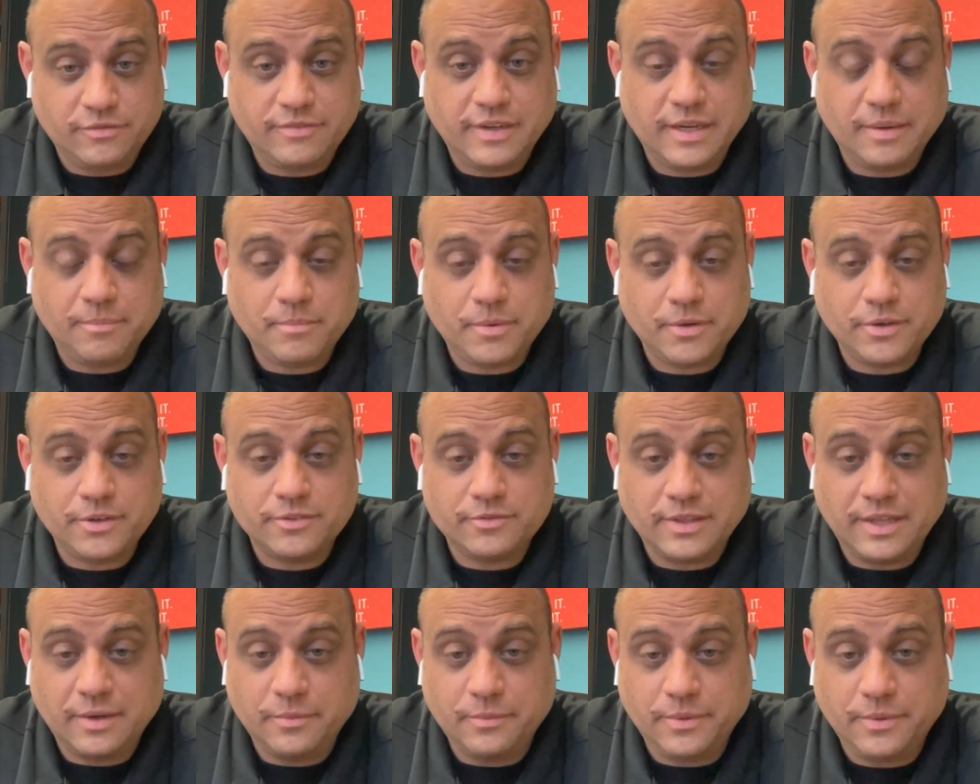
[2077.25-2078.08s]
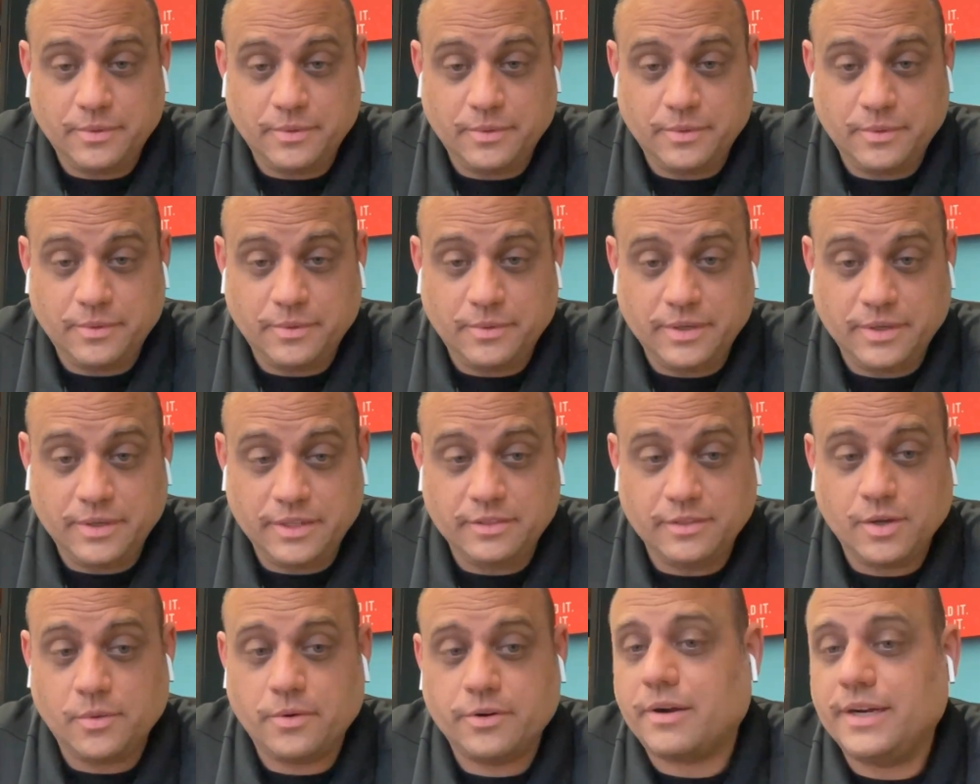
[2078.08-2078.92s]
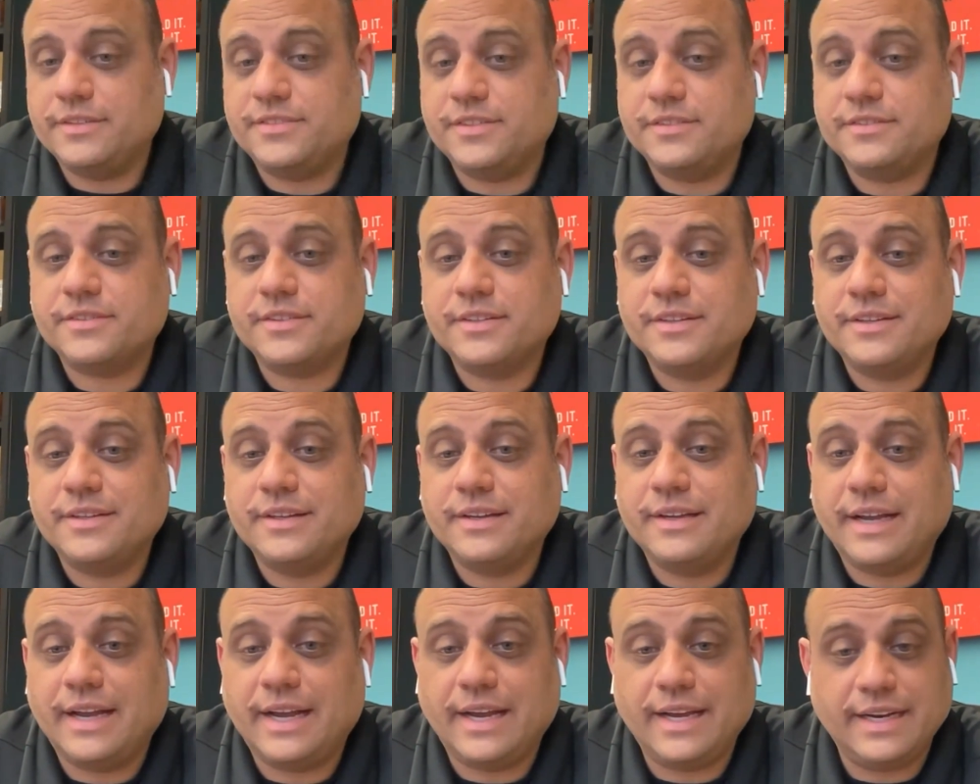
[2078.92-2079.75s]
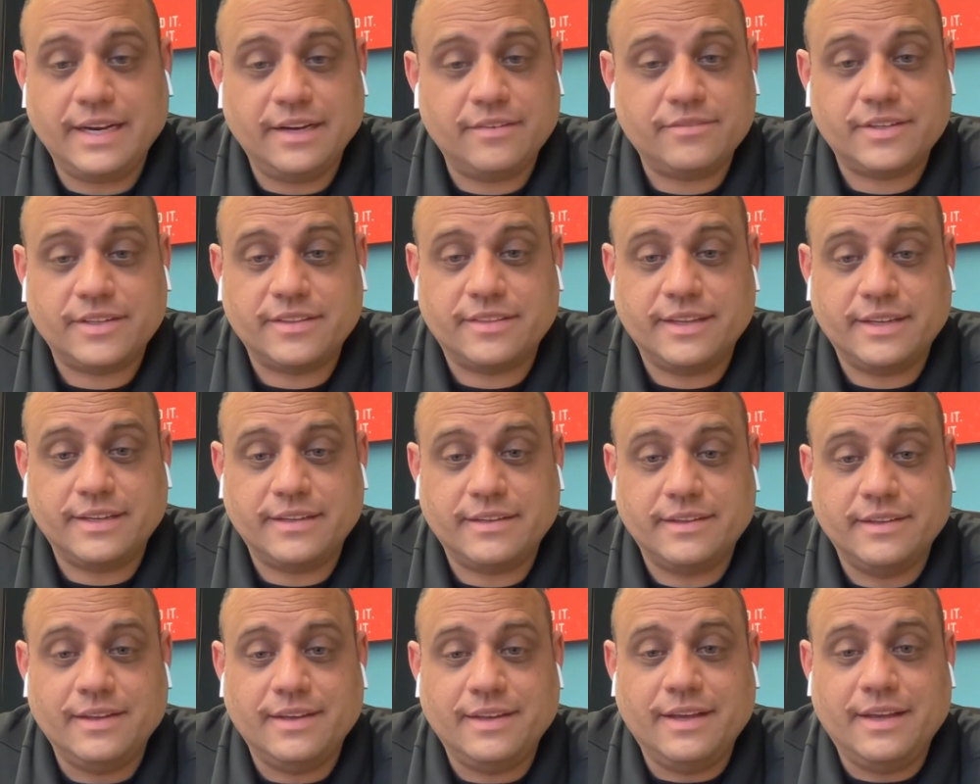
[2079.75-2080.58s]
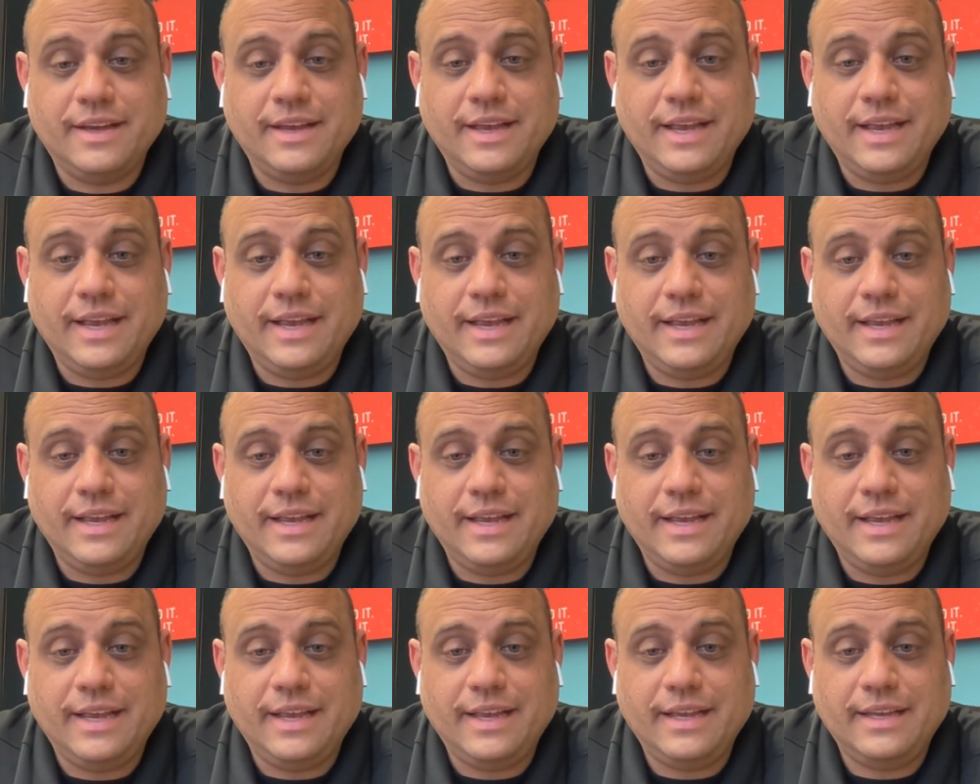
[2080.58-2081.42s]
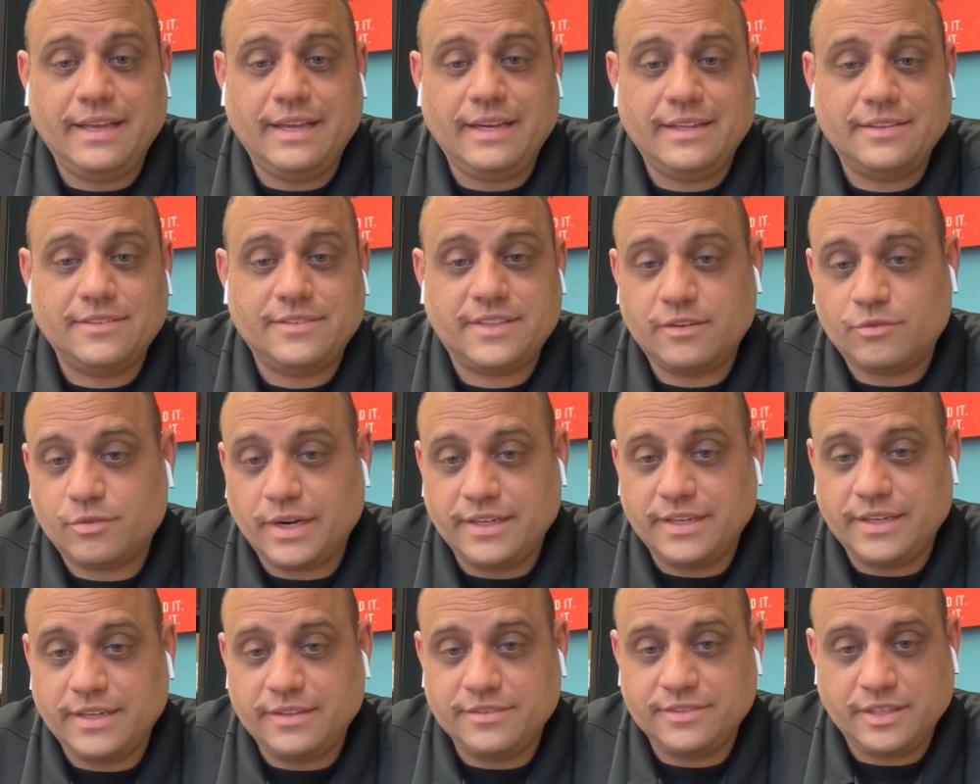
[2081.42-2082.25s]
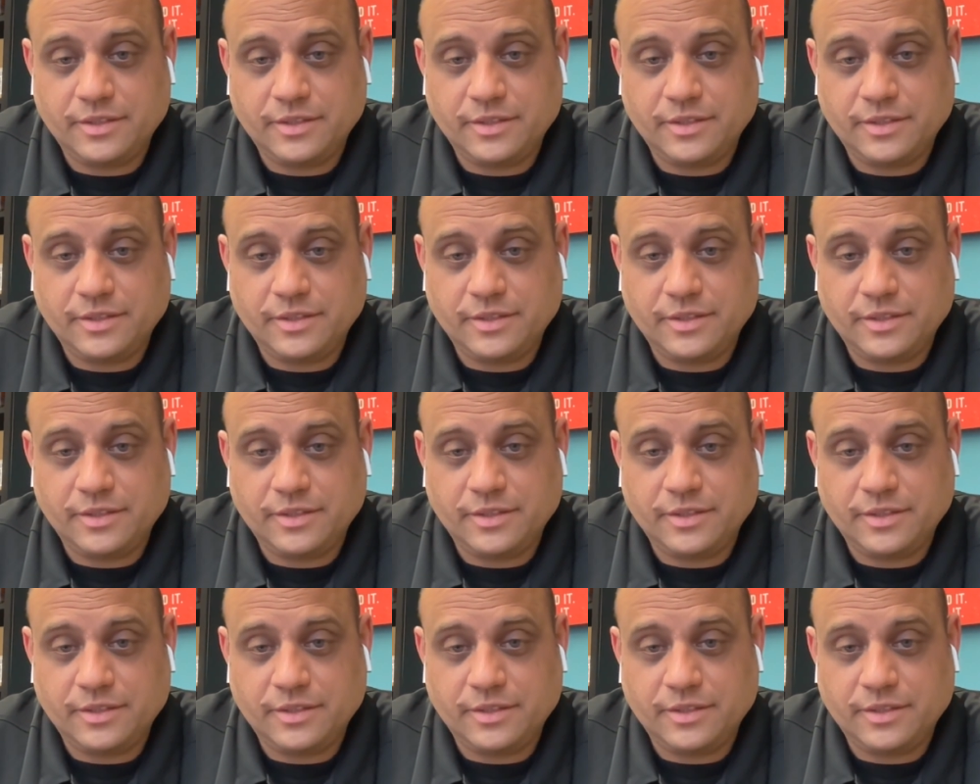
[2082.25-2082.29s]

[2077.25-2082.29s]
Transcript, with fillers: November is that we lowered our prices on everything. And instead of raising, we